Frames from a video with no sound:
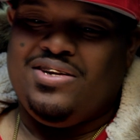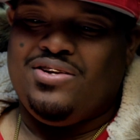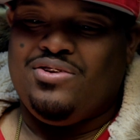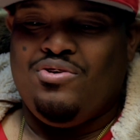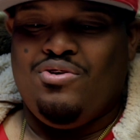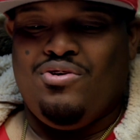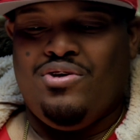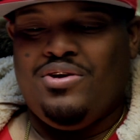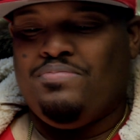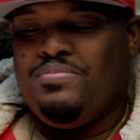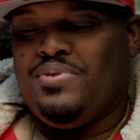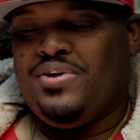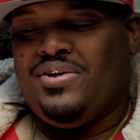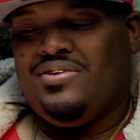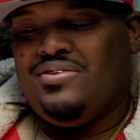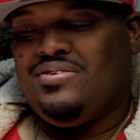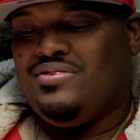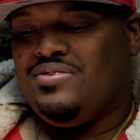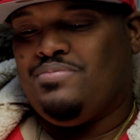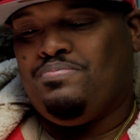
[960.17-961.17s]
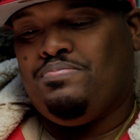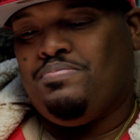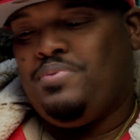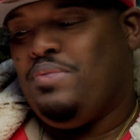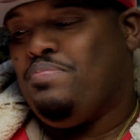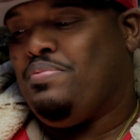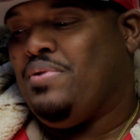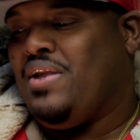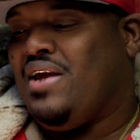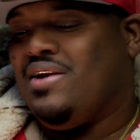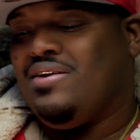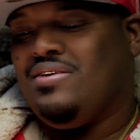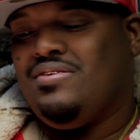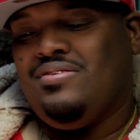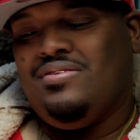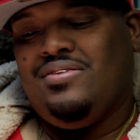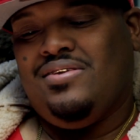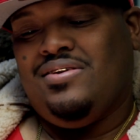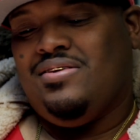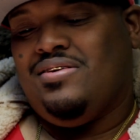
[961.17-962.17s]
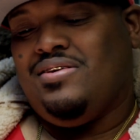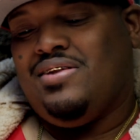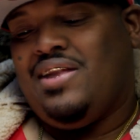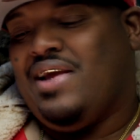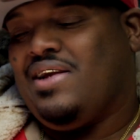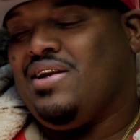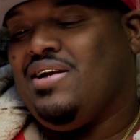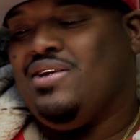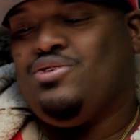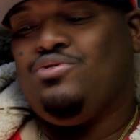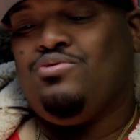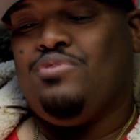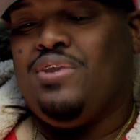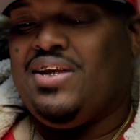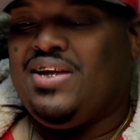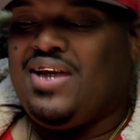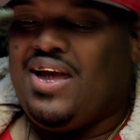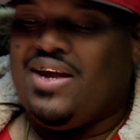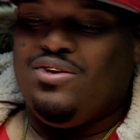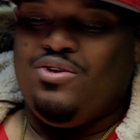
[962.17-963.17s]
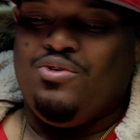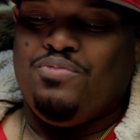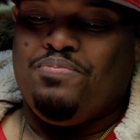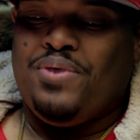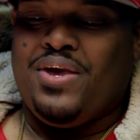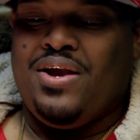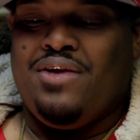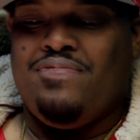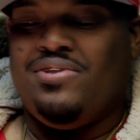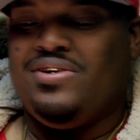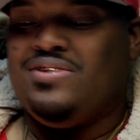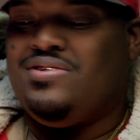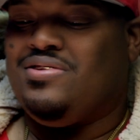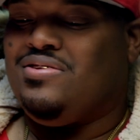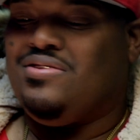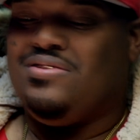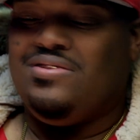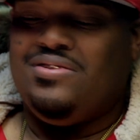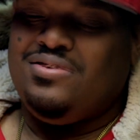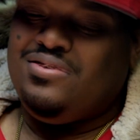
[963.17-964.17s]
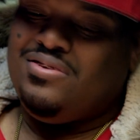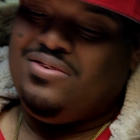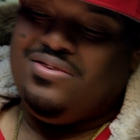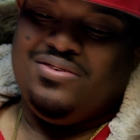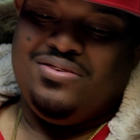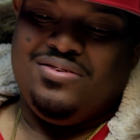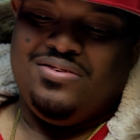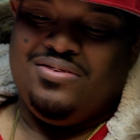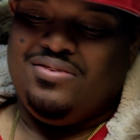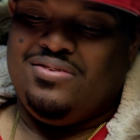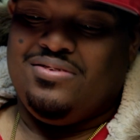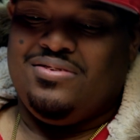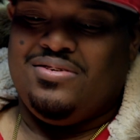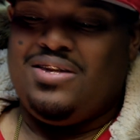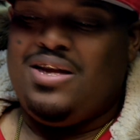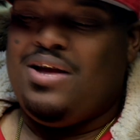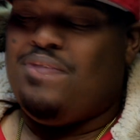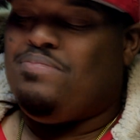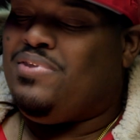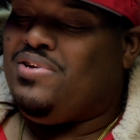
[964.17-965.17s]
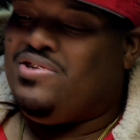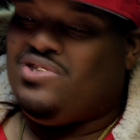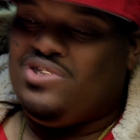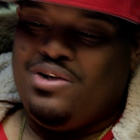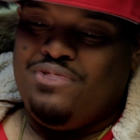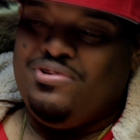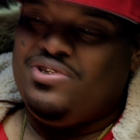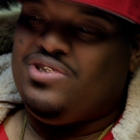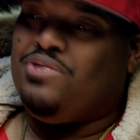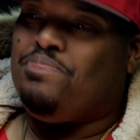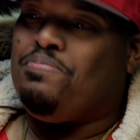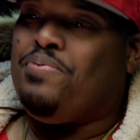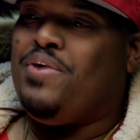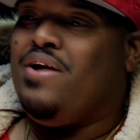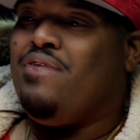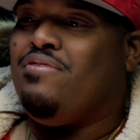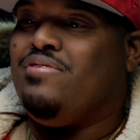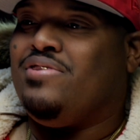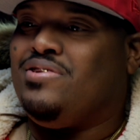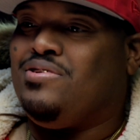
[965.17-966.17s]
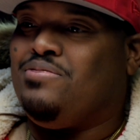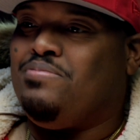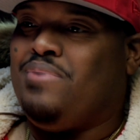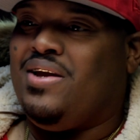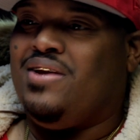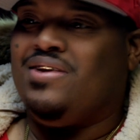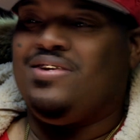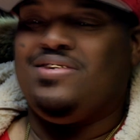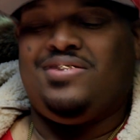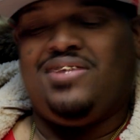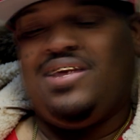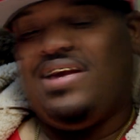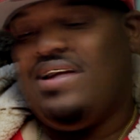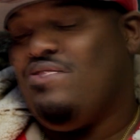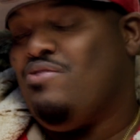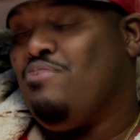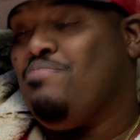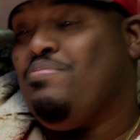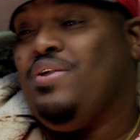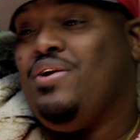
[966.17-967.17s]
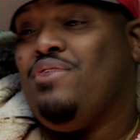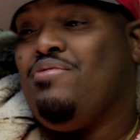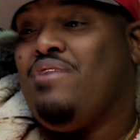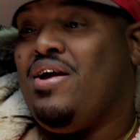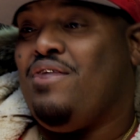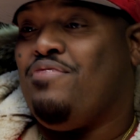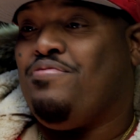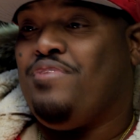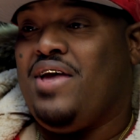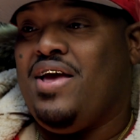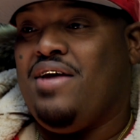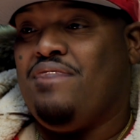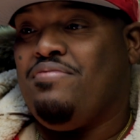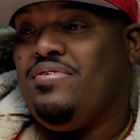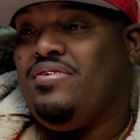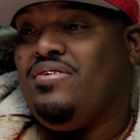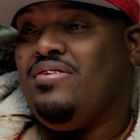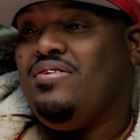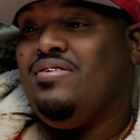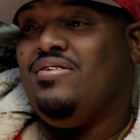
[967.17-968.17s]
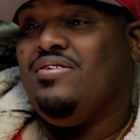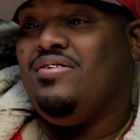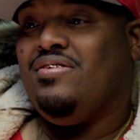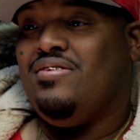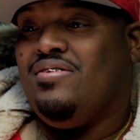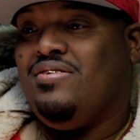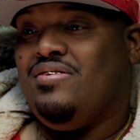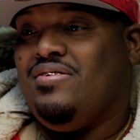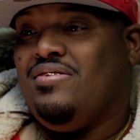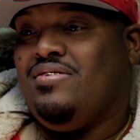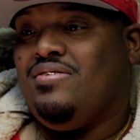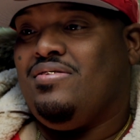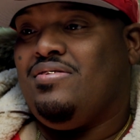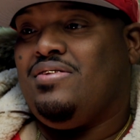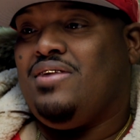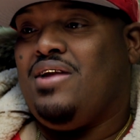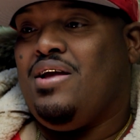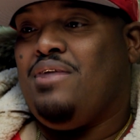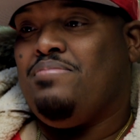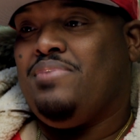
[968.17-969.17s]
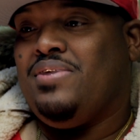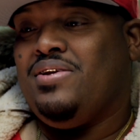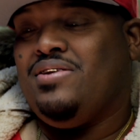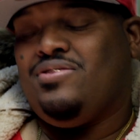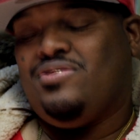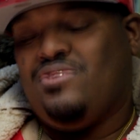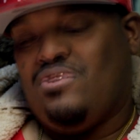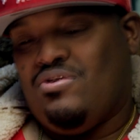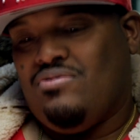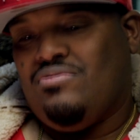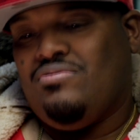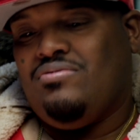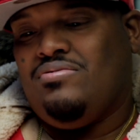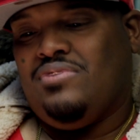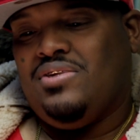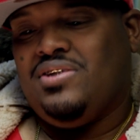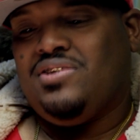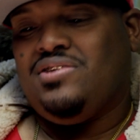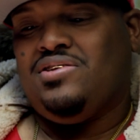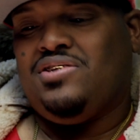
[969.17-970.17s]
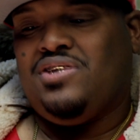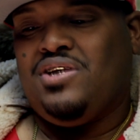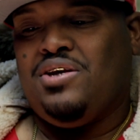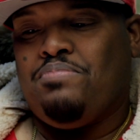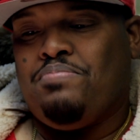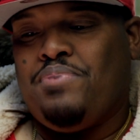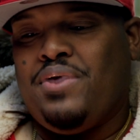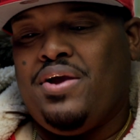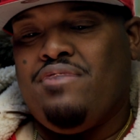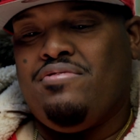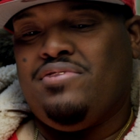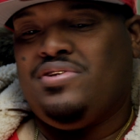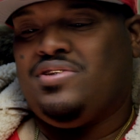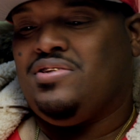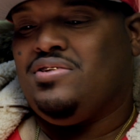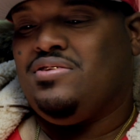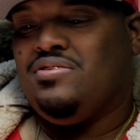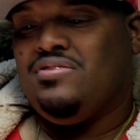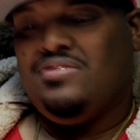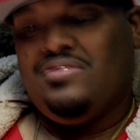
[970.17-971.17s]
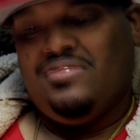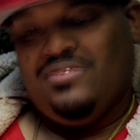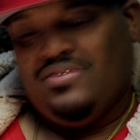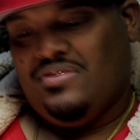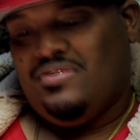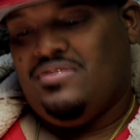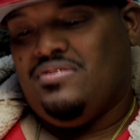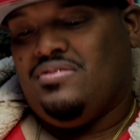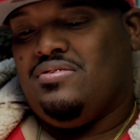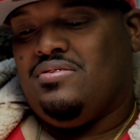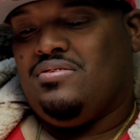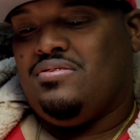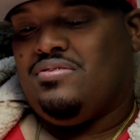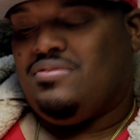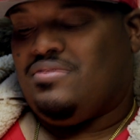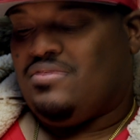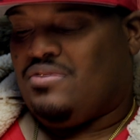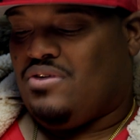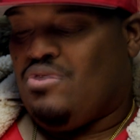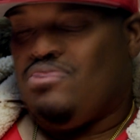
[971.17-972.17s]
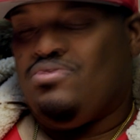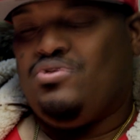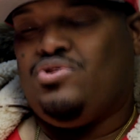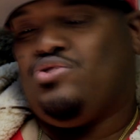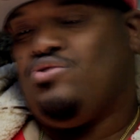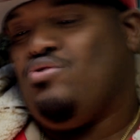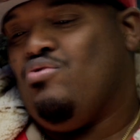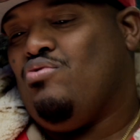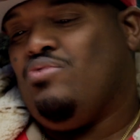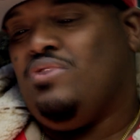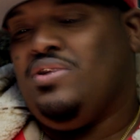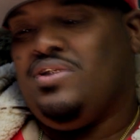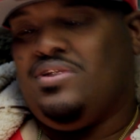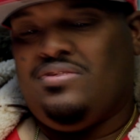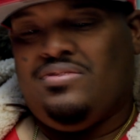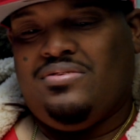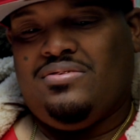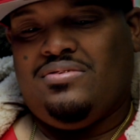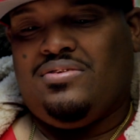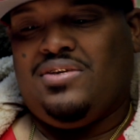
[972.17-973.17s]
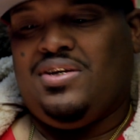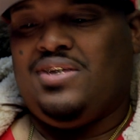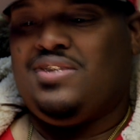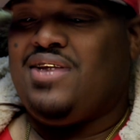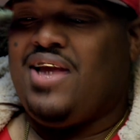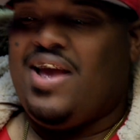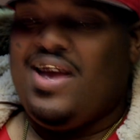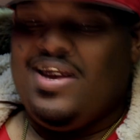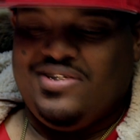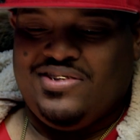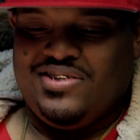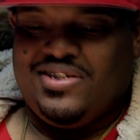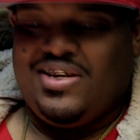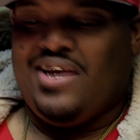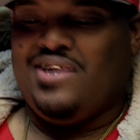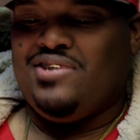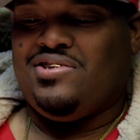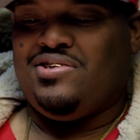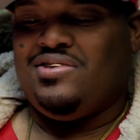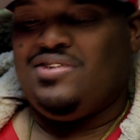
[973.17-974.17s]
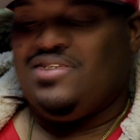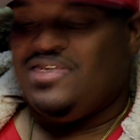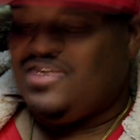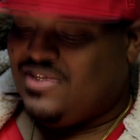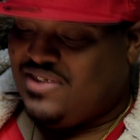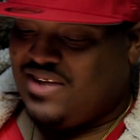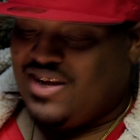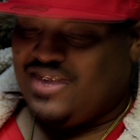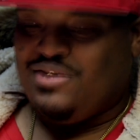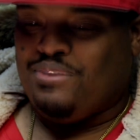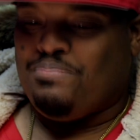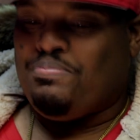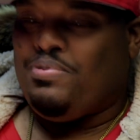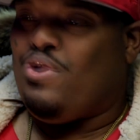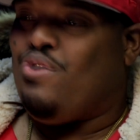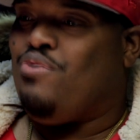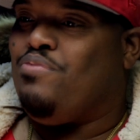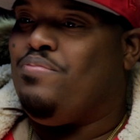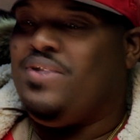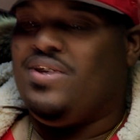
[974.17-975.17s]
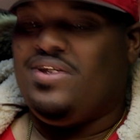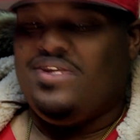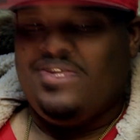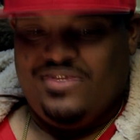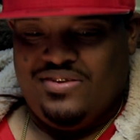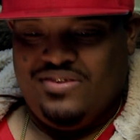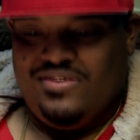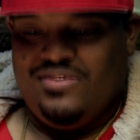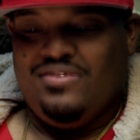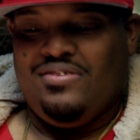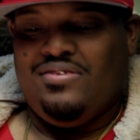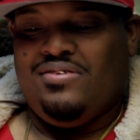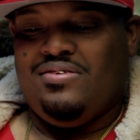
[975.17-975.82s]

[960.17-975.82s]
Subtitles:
get annoying, but people like us who ain't got no parents, you know what I mean? Cherish your parents, man, because they ain't gonna be around forever. You know what I mean? So listen to your parents and go to school and get that education and get that diploma. And